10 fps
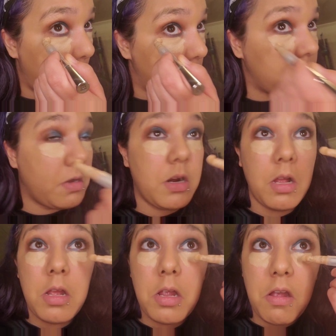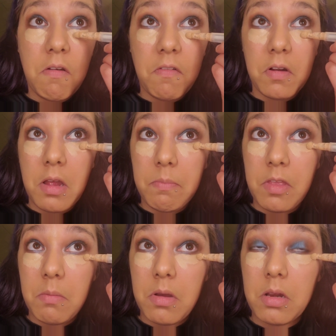So I'm gonna cover up
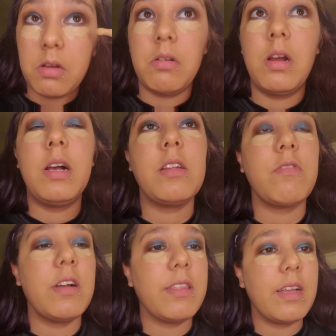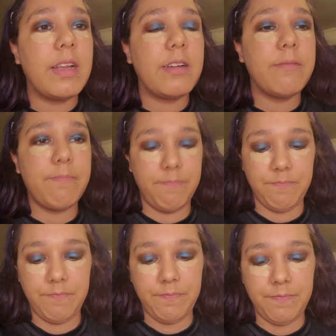them under eyes right there.
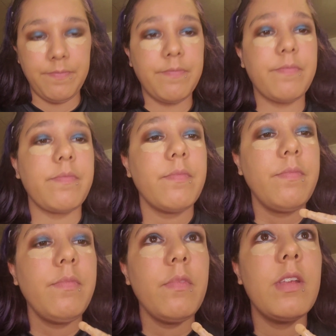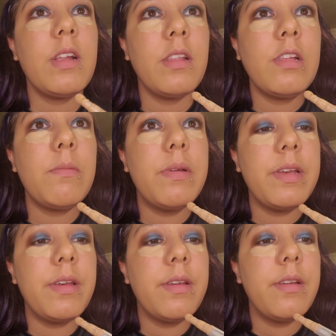And a little
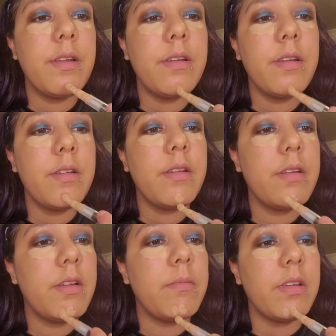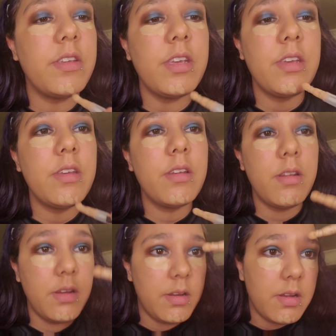bit to my chin.
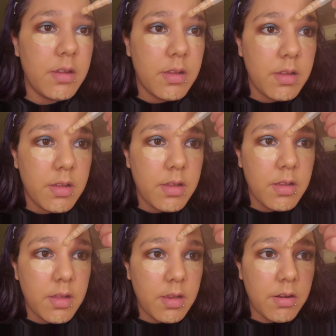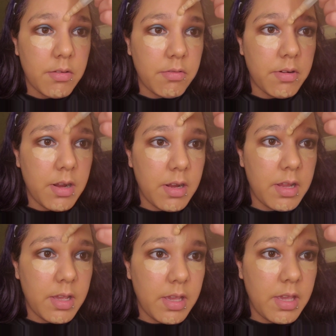And
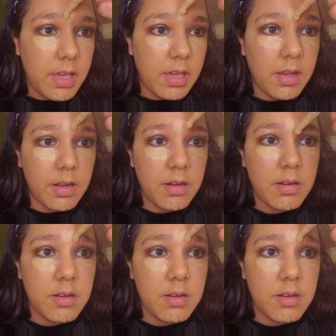right here.